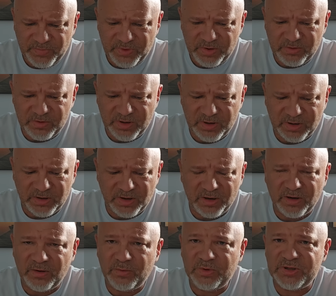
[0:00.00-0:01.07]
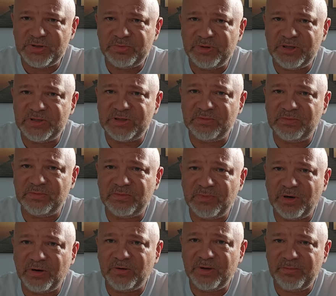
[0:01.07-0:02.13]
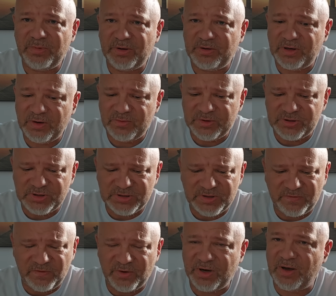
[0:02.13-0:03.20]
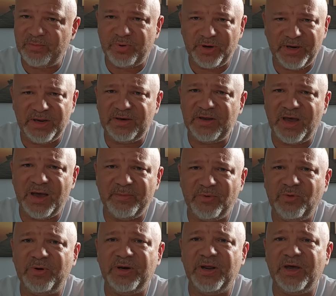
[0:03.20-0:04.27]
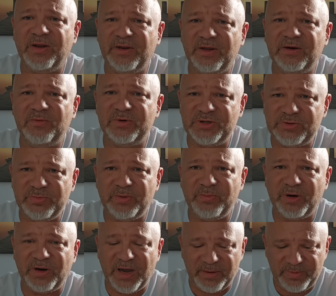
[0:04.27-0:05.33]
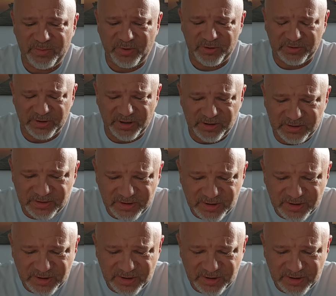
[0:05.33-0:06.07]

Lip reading: you can wish me some early birthday wishes if you've got plenty of time between now and then to wish me happy birthday.